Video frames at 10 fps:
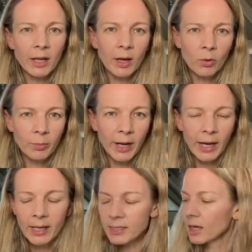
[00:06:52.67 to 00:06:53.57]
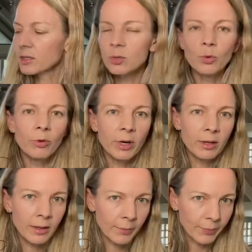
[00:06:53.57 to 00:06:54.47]
like when my hands aren't sore or
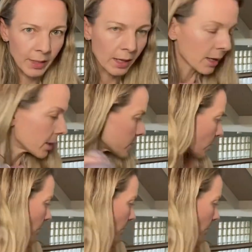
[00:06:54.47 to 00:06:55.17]
anything. So